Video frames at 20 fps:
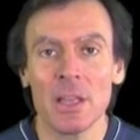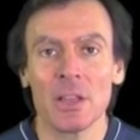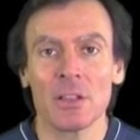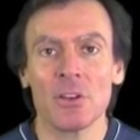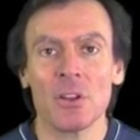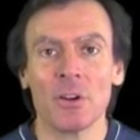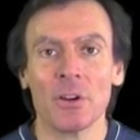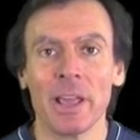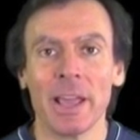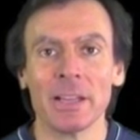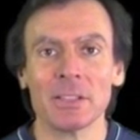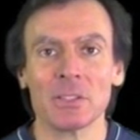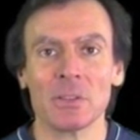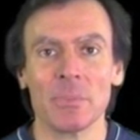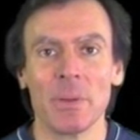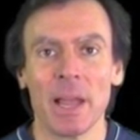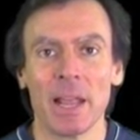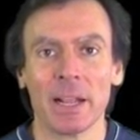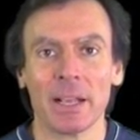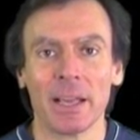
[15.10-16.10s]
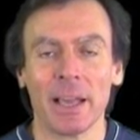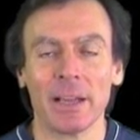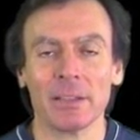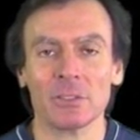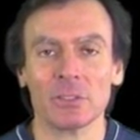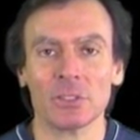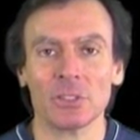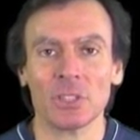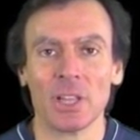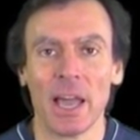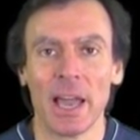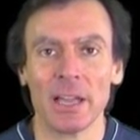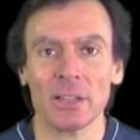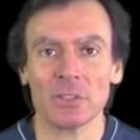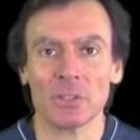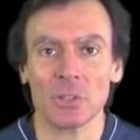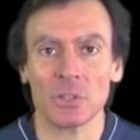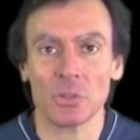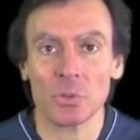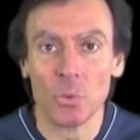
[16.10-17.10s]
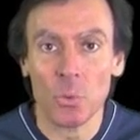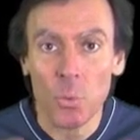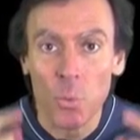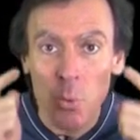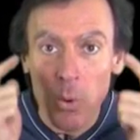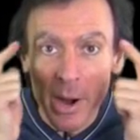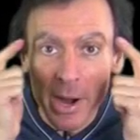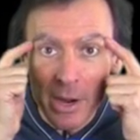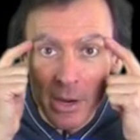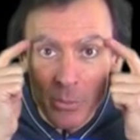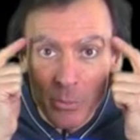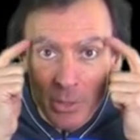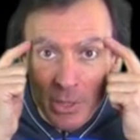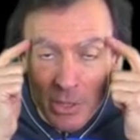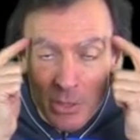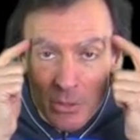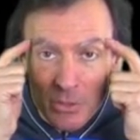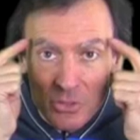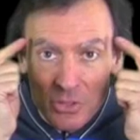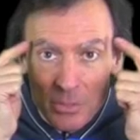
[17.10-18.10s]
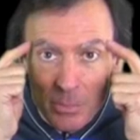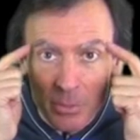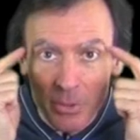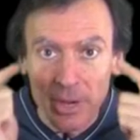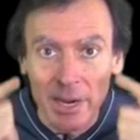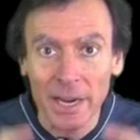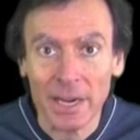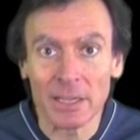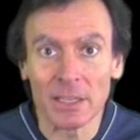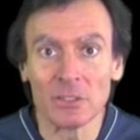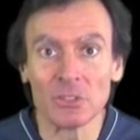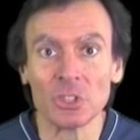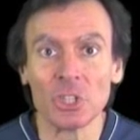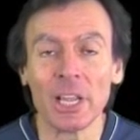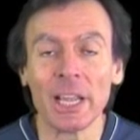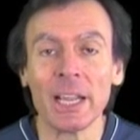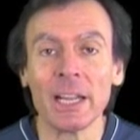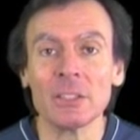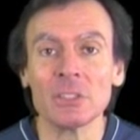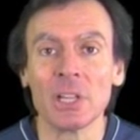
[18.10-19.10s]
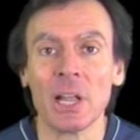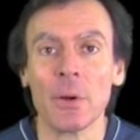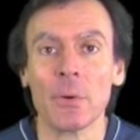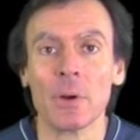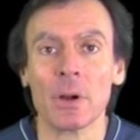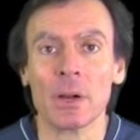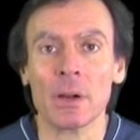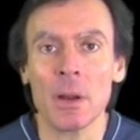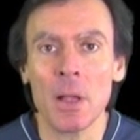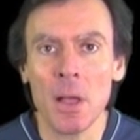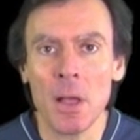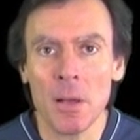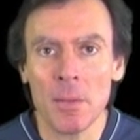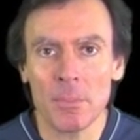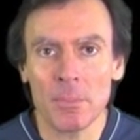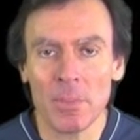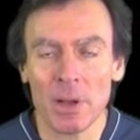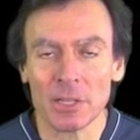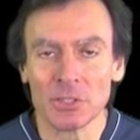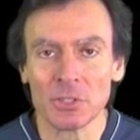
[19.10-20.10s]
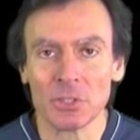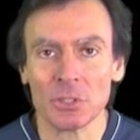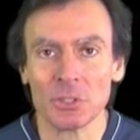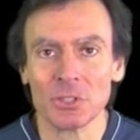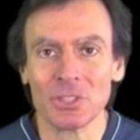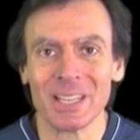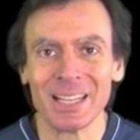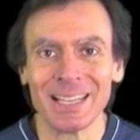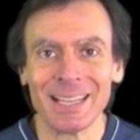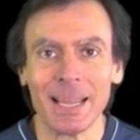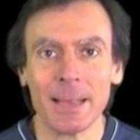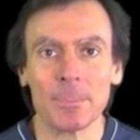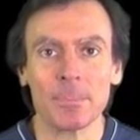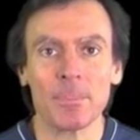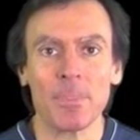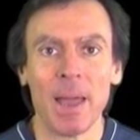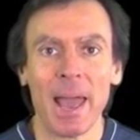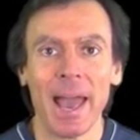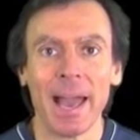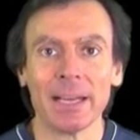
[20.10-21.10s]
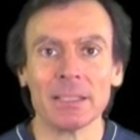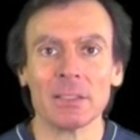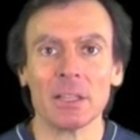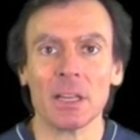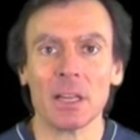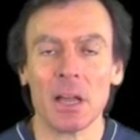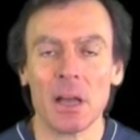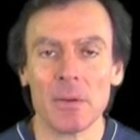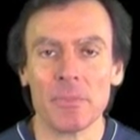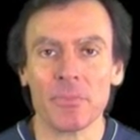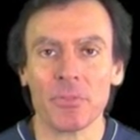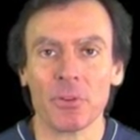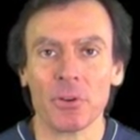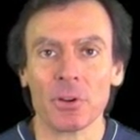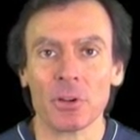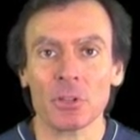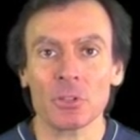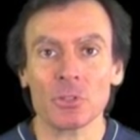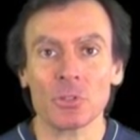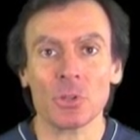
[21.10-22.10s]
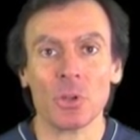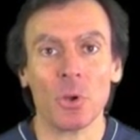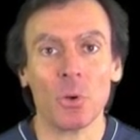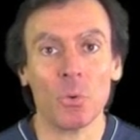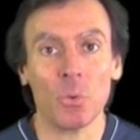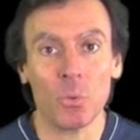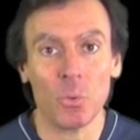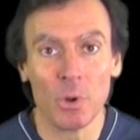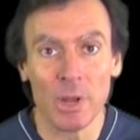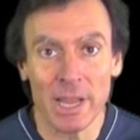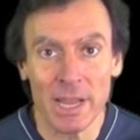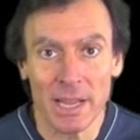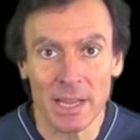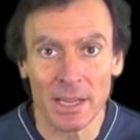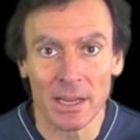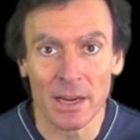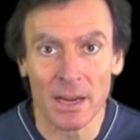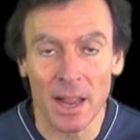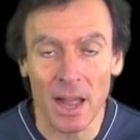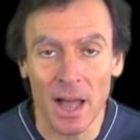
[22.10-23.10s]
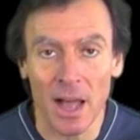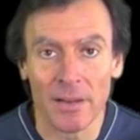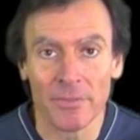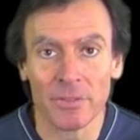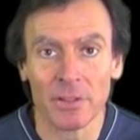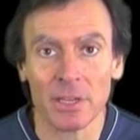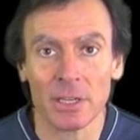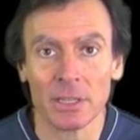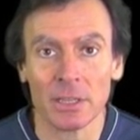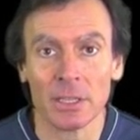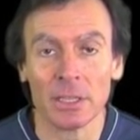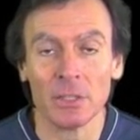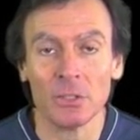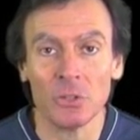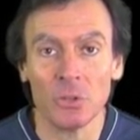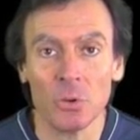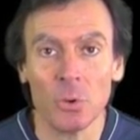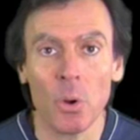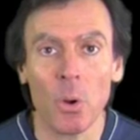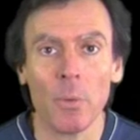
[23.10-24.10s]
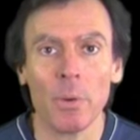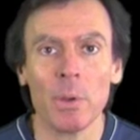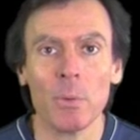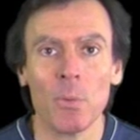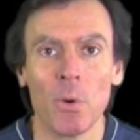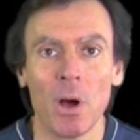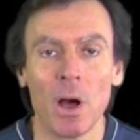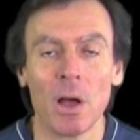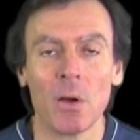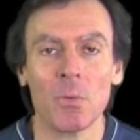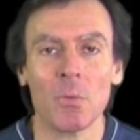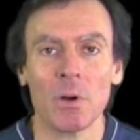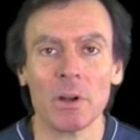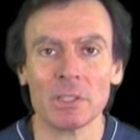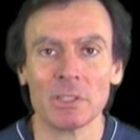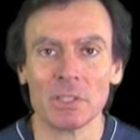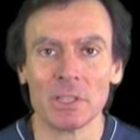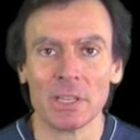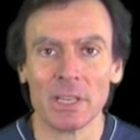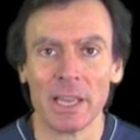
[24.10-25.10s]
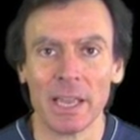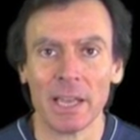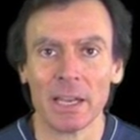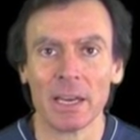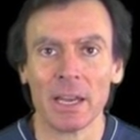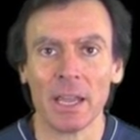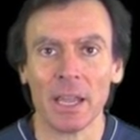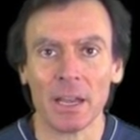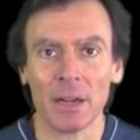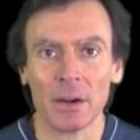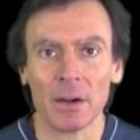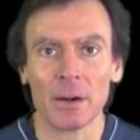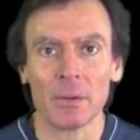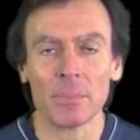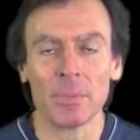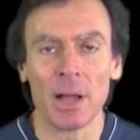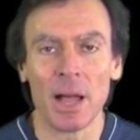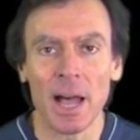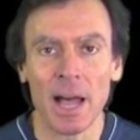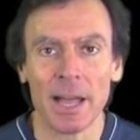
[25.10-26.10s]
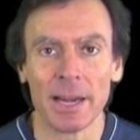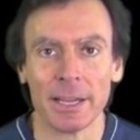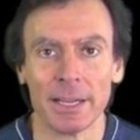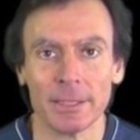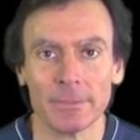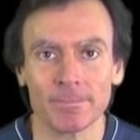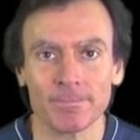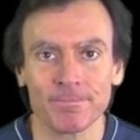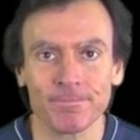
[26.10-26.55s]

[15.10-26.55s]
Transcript: known as somatic exercises, where we use the brain to change how our muscles can get back to comfort so we can confidently do what we want once again in our body.